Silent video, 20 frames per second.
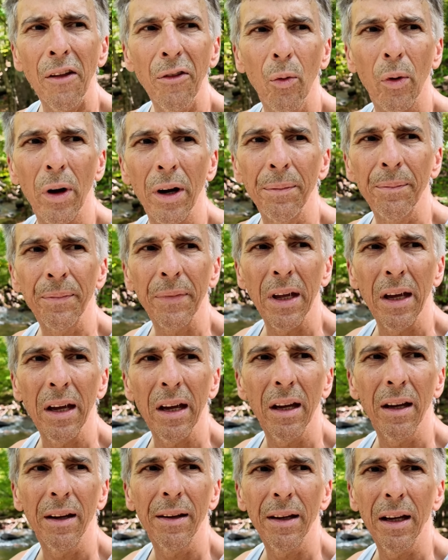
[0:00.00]
other one,
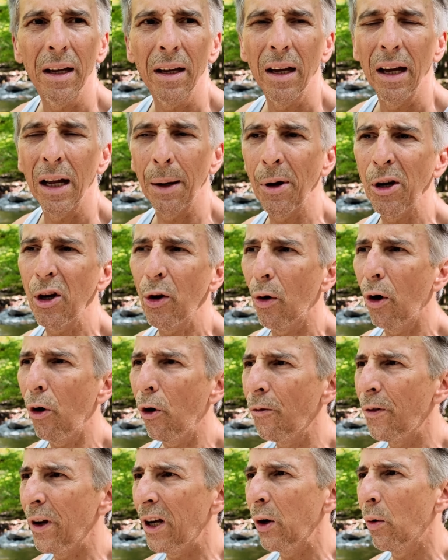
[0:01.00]
and I'm going to do a
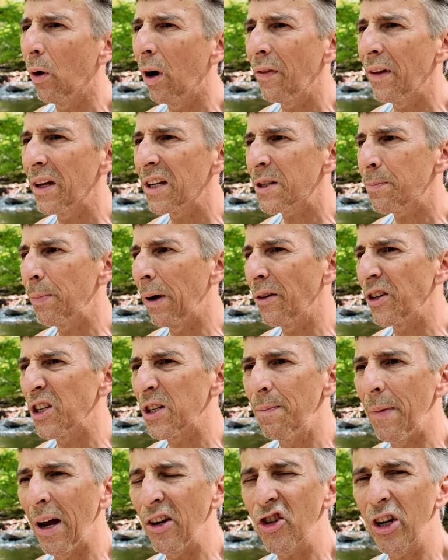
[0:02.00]
whole video on this, but I'll
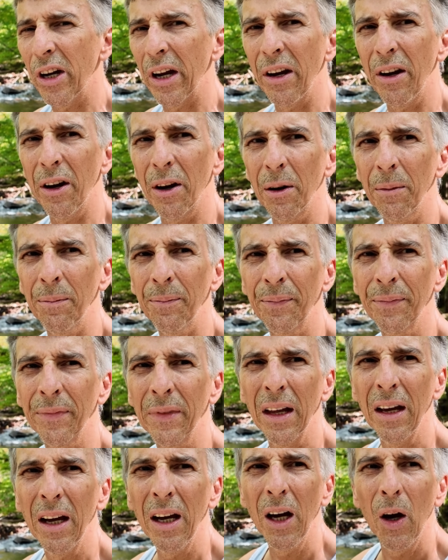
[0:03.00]
just mention it here.
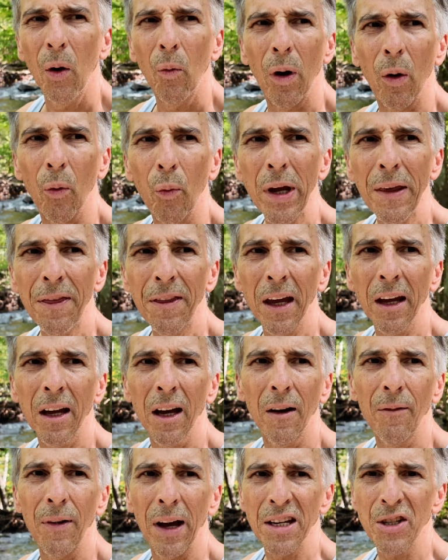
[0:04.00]
What we think
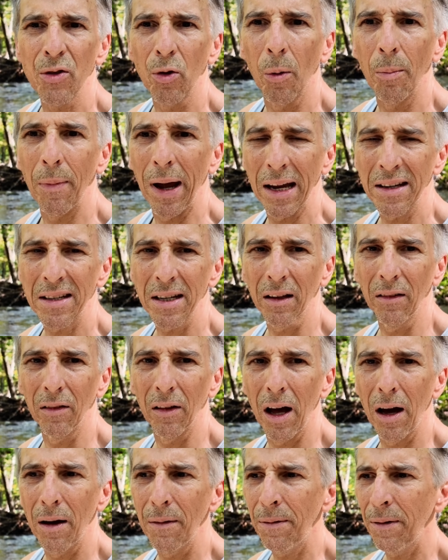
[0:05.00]
of as romantic
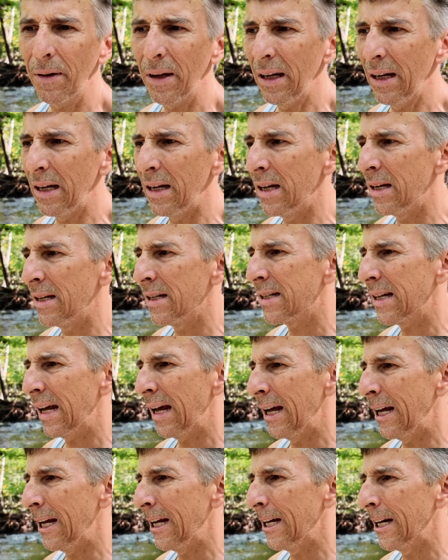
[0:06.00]
love is
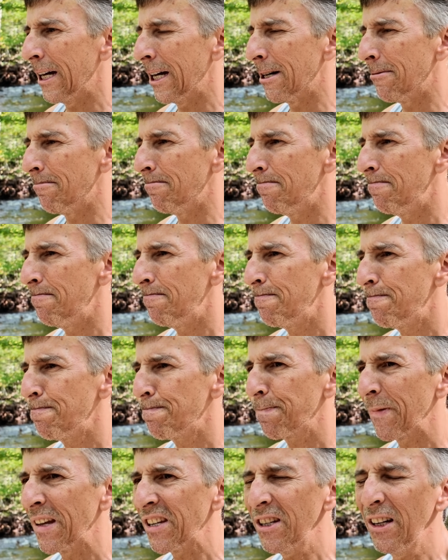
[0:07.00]

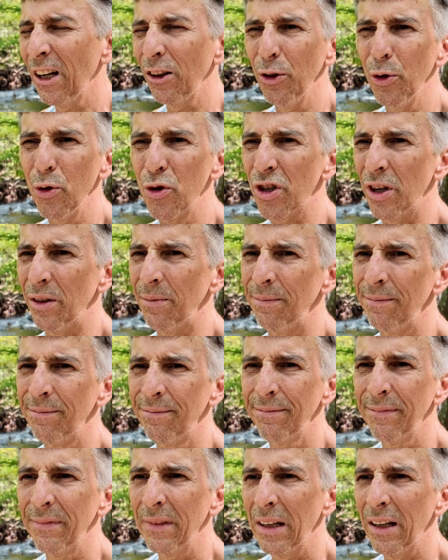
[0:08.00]
it's an illusion.
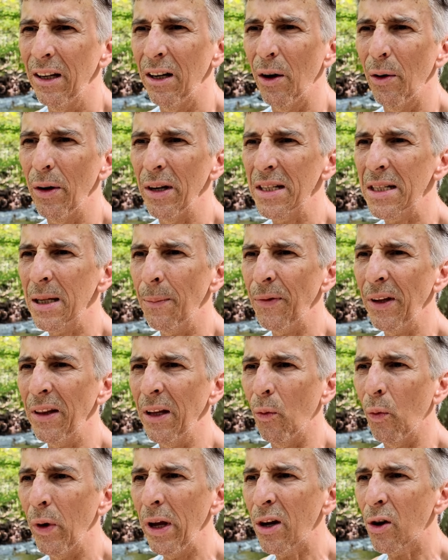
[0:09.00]
You know, it's something
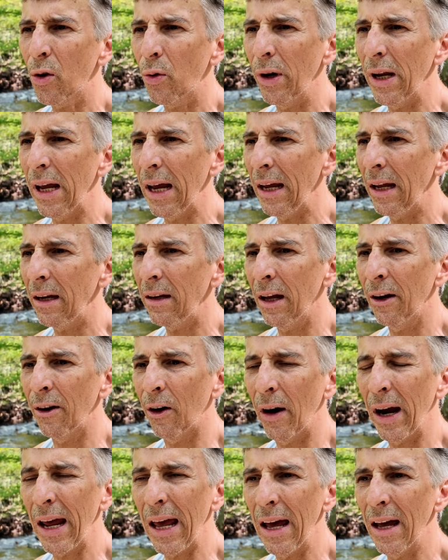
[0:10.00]
that we create in
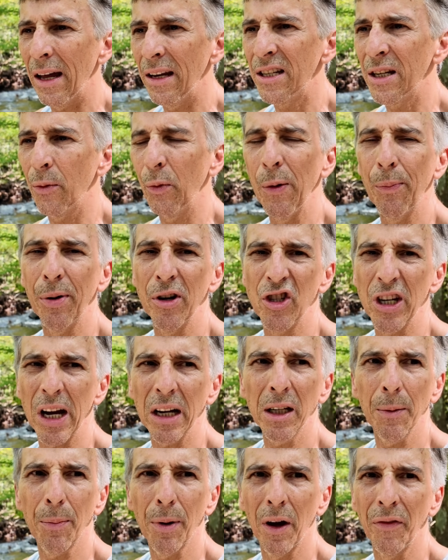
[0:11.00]
our heads and we
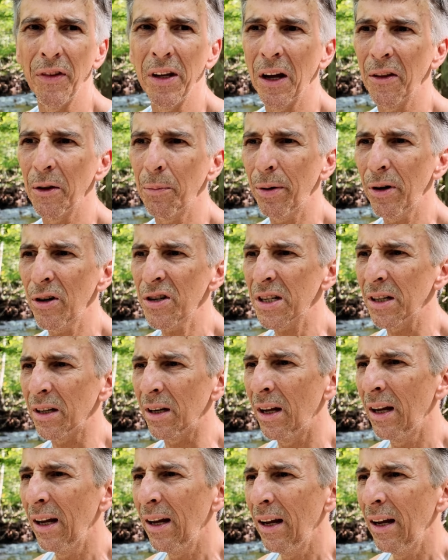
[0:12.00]
project upon the other person.